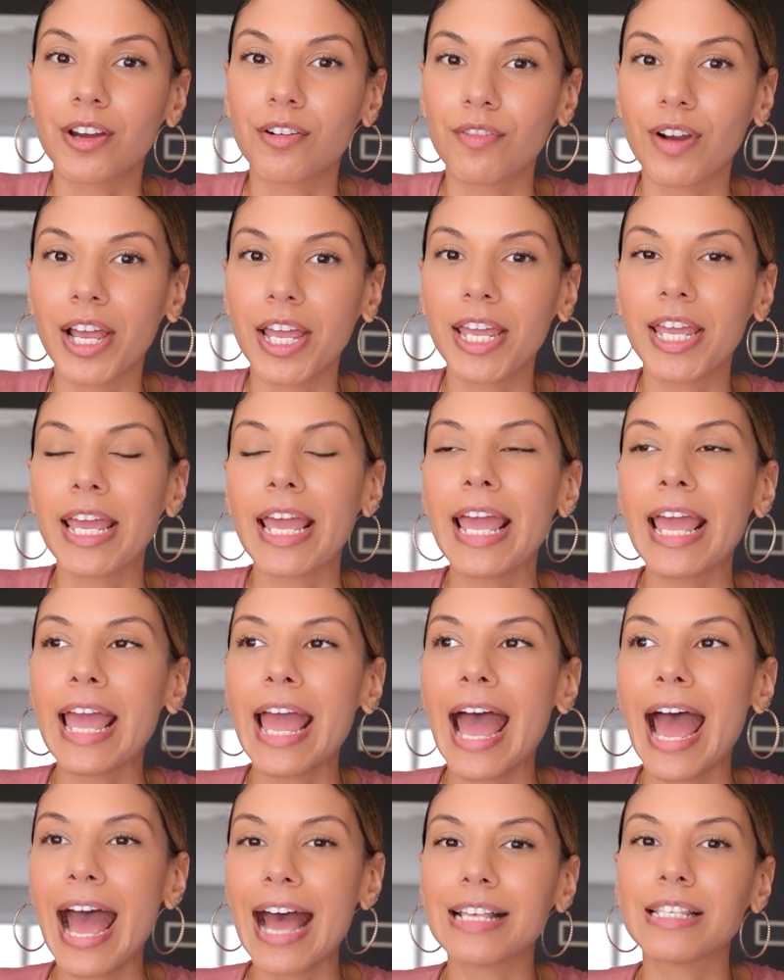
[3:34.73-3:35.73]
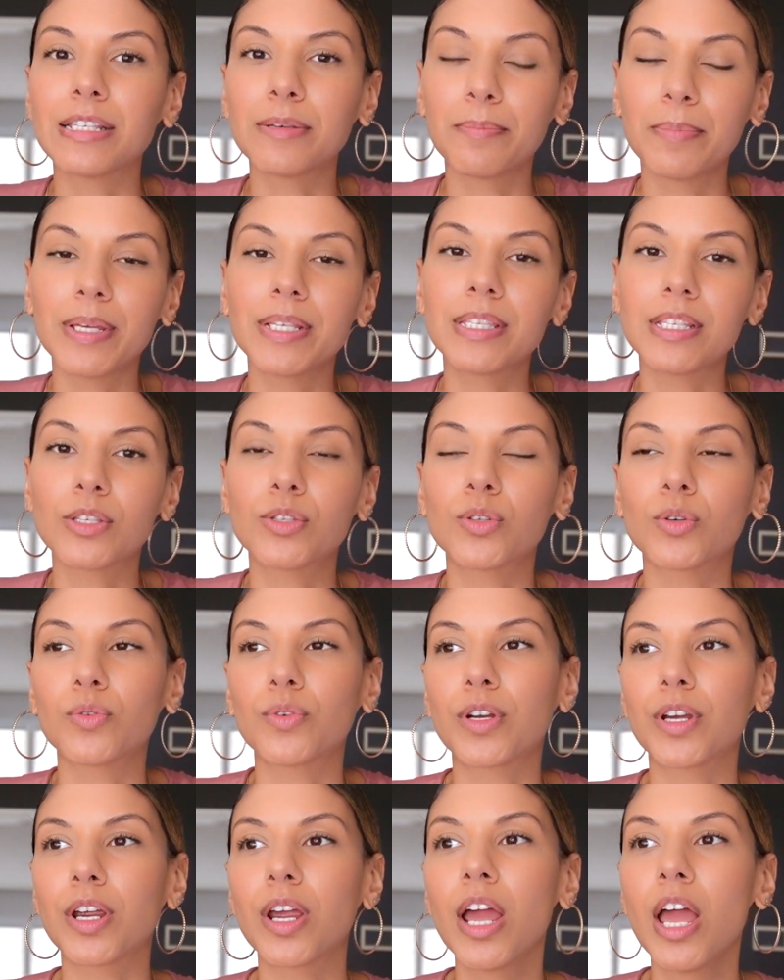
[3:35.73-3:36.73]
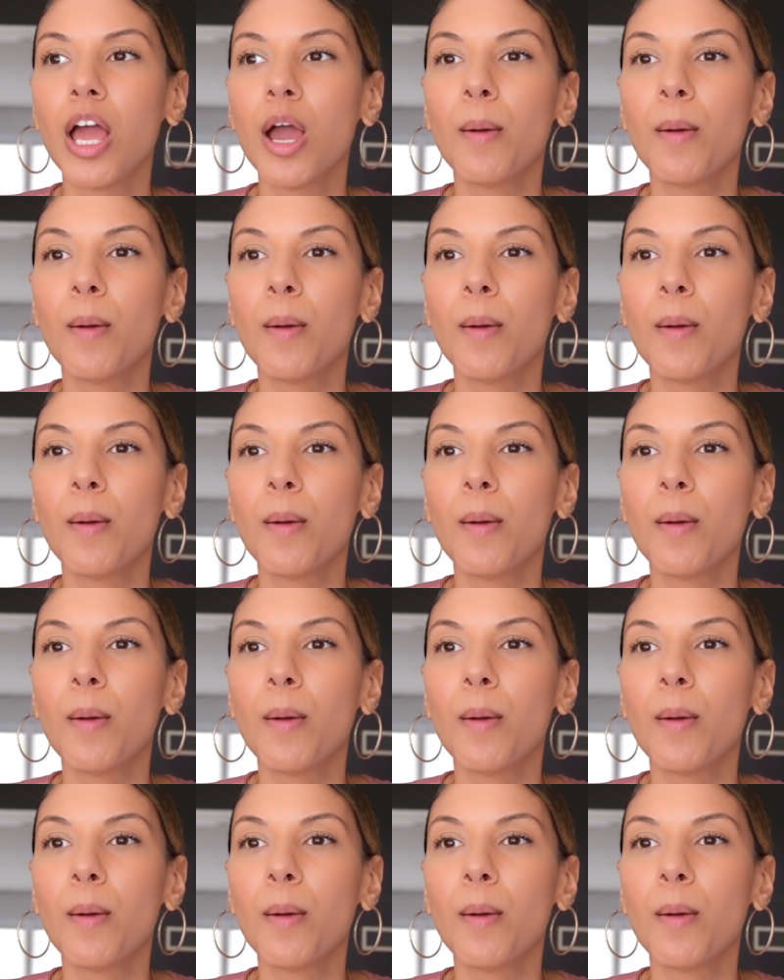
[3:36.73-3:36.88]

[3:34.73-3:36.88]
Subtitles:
right? As a business owner.